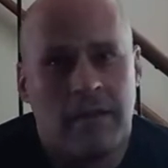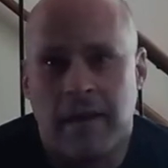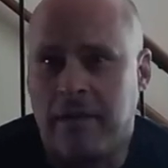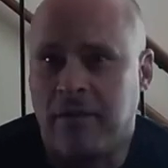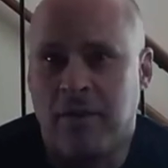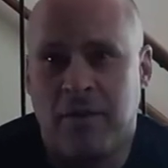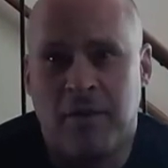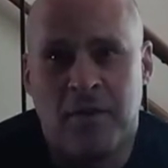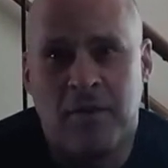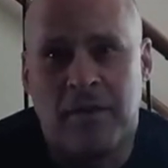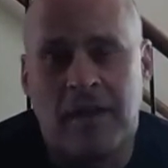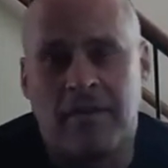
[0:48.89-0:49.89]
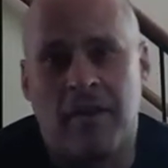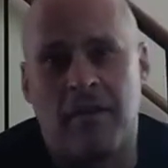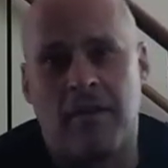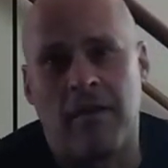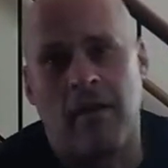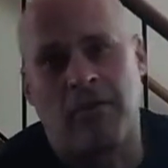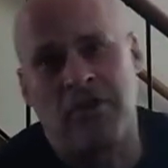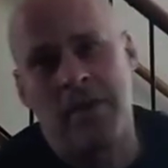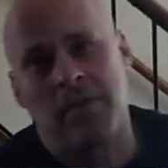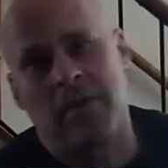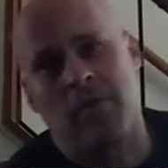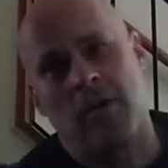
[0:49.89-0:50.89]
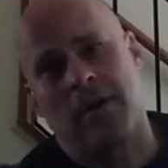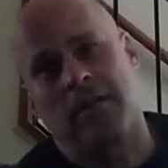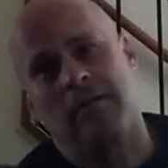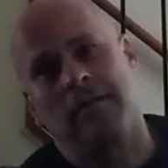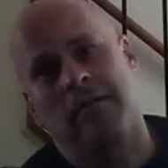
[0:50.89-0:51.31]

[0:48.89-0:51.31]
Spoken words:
that's good news. That's $100 cheaper than what